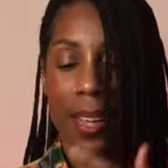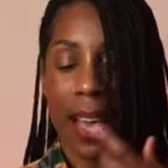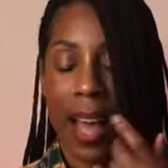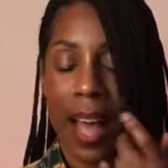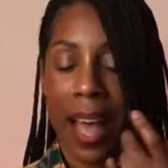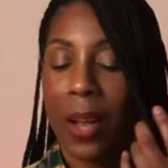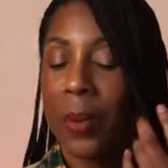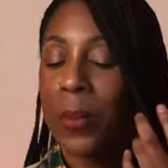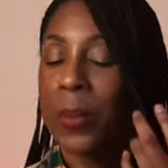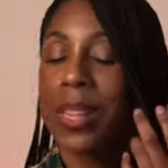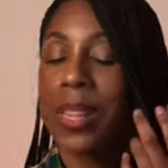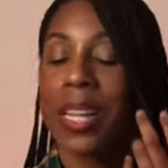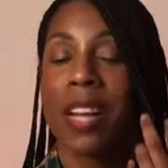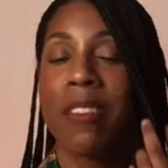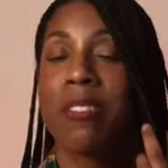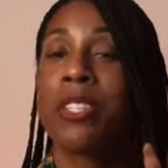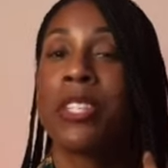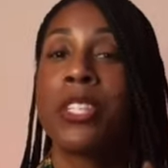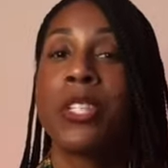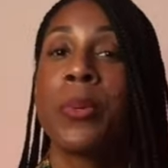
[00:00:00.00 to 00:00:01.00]
I would love
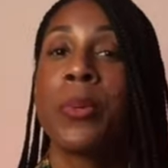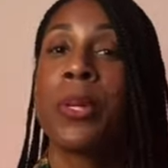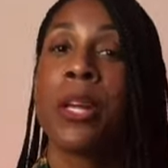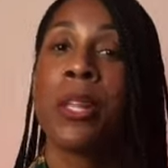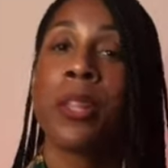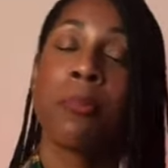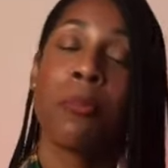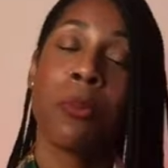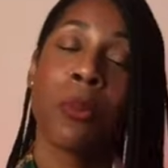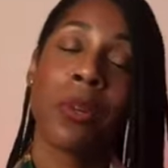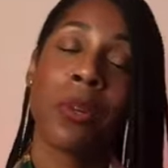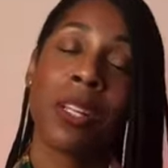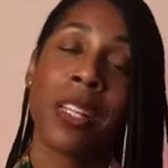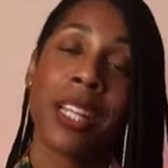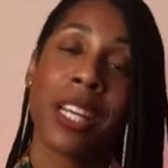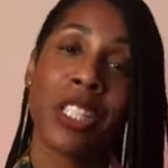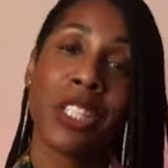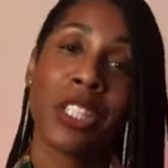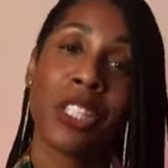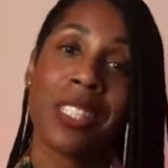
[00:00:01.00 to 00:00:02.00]
to do another Mood
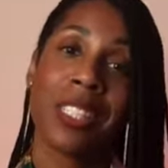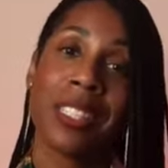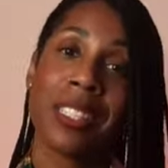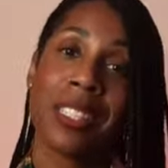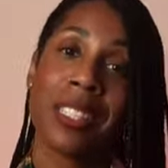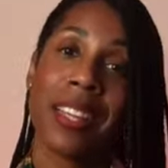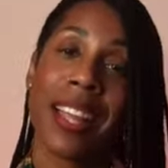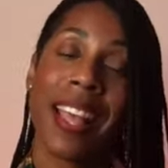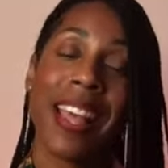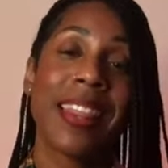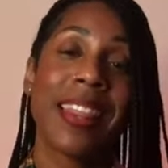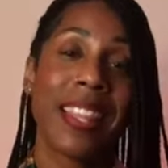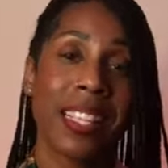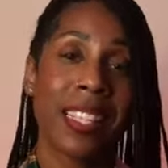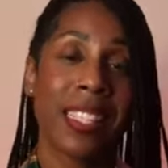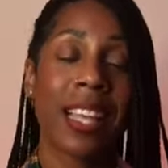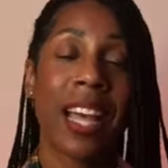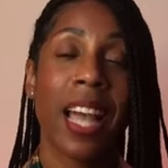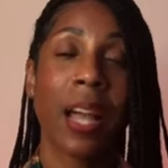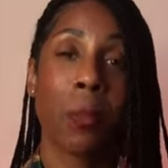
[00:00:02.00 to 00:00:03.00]
Collection, and this
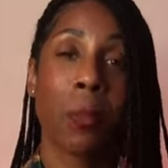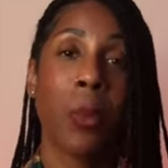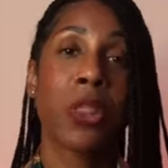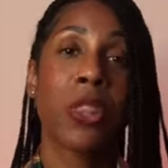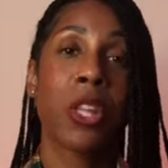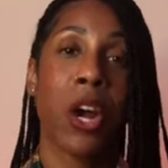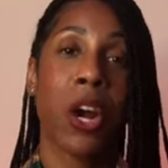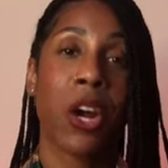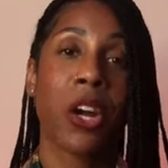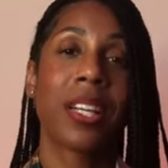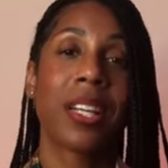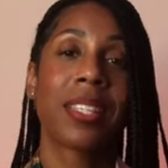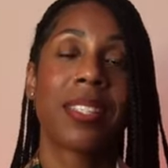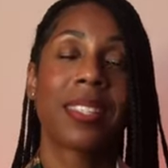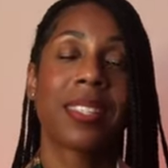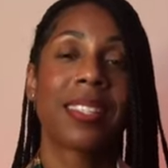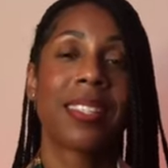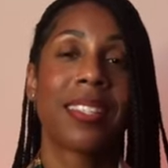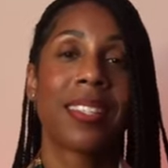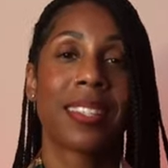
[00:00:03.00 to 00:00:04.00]
time with the
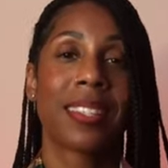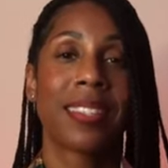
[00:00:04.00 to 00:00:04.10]
artist.